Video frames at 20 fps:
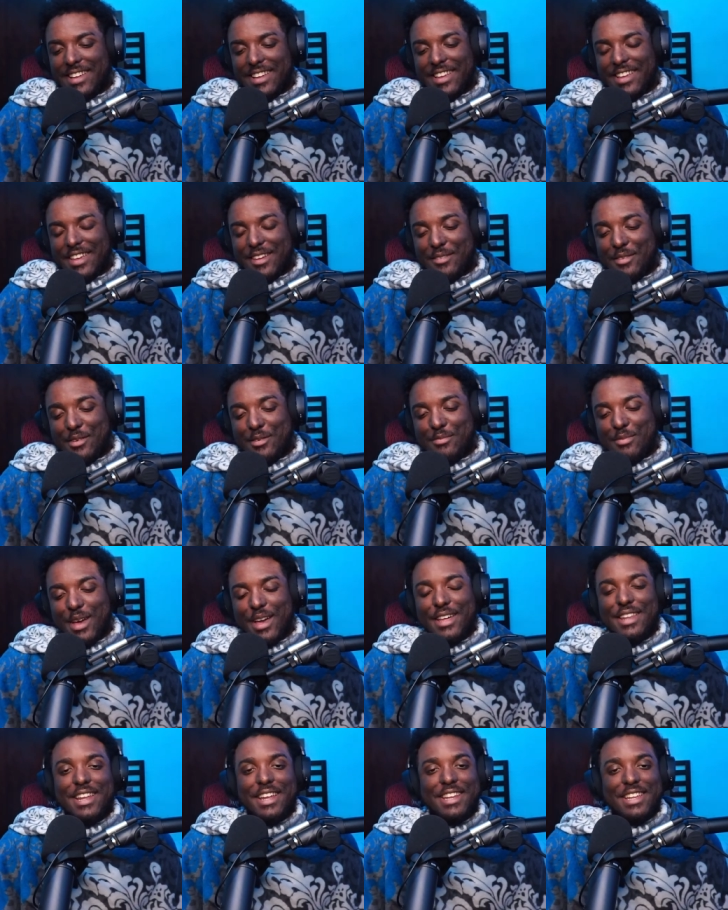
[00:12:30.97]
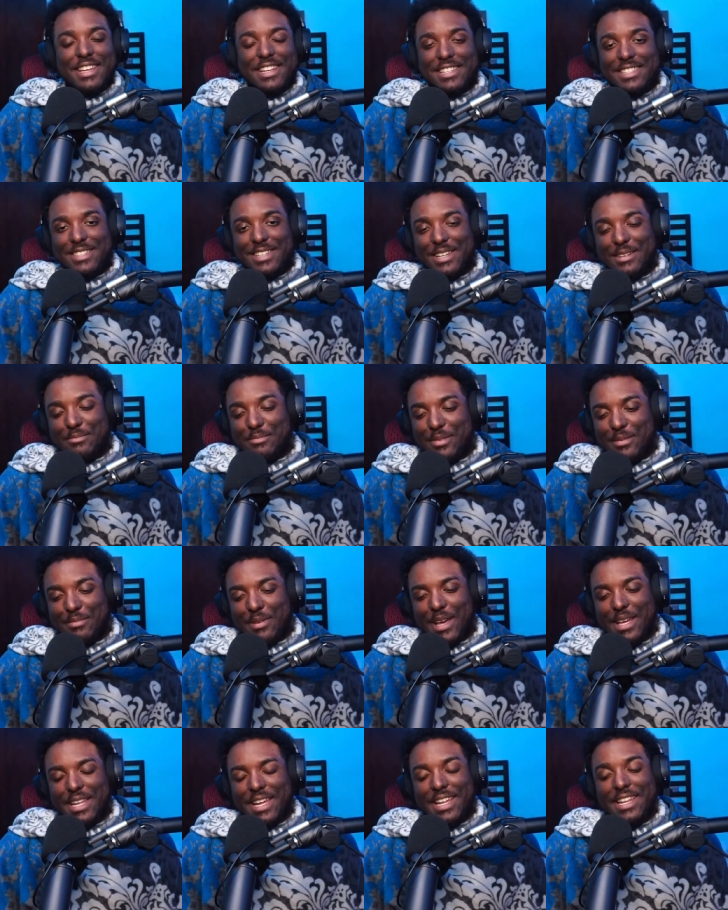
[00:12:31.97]
if you've paid any at
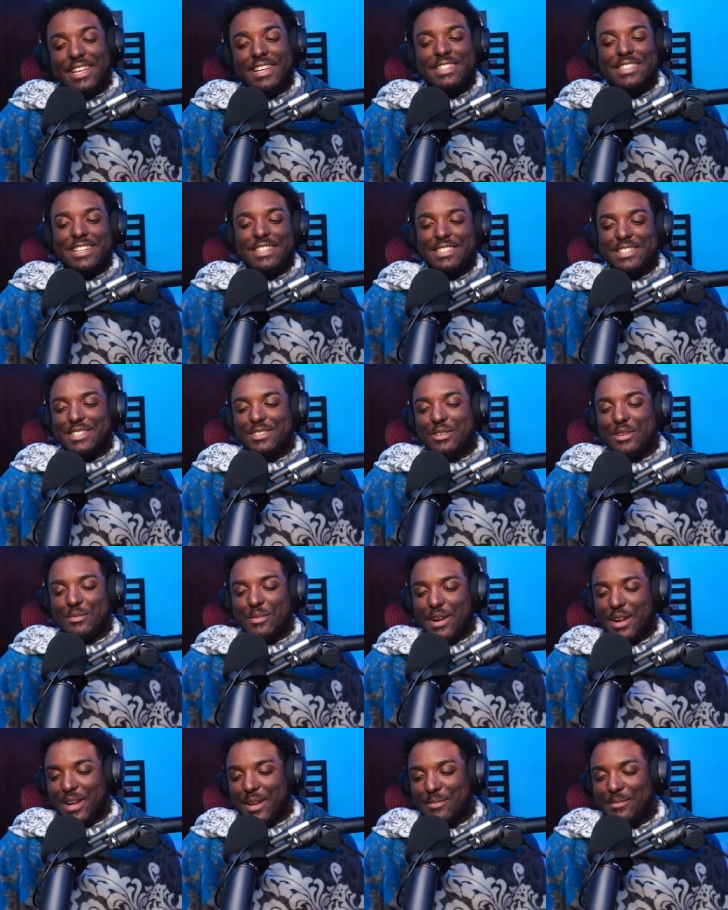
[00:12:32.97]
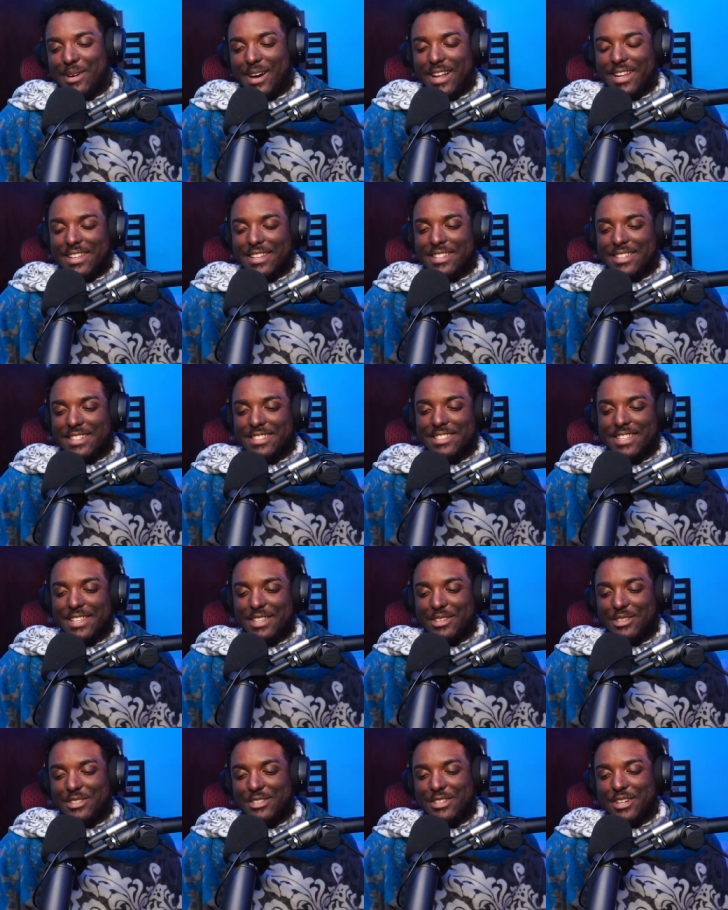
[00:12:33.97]
paid any attention to American politics, then
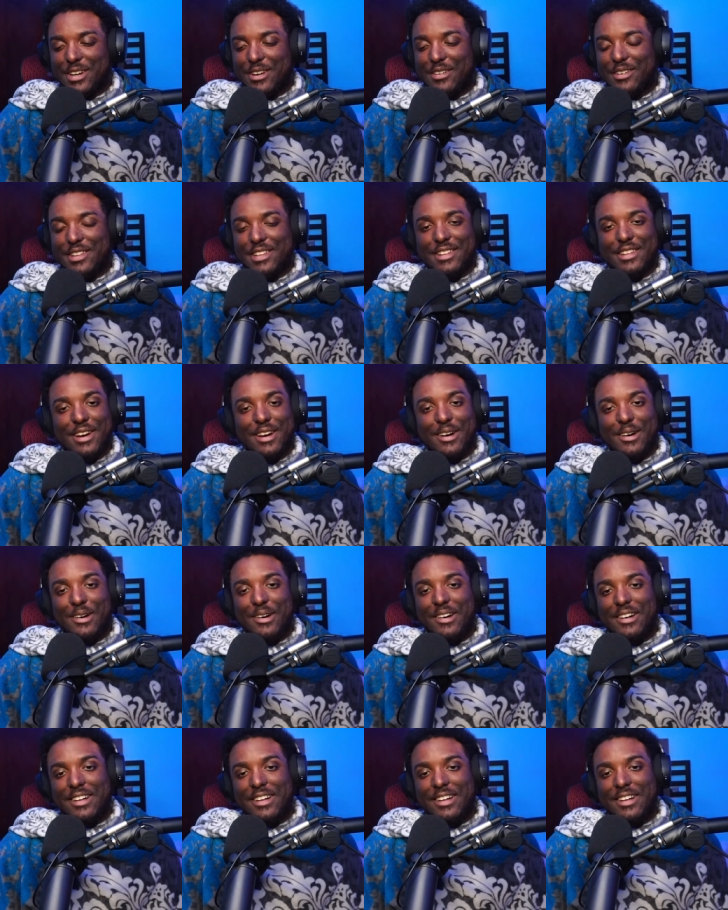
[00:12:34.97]
you should already know